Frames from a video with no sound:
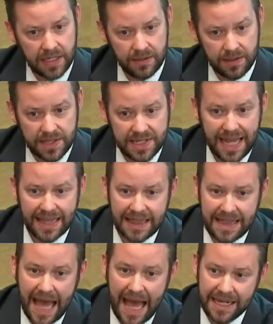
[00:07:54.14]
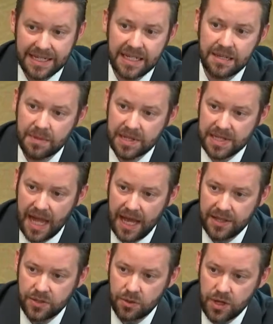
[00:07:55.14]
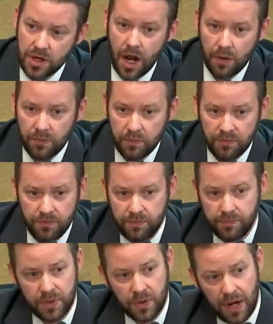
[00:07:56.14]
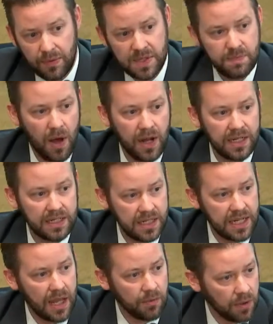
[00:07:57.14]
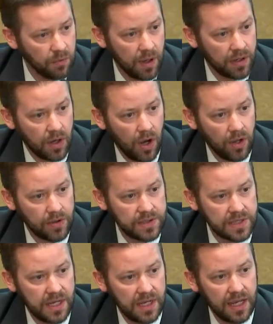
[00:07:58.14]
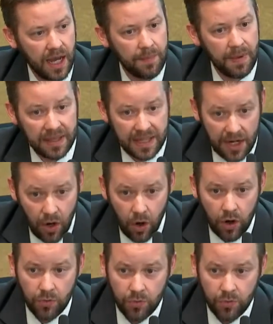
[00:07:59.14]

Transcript: set that team aside, so they're not responding to 911 calls that aren't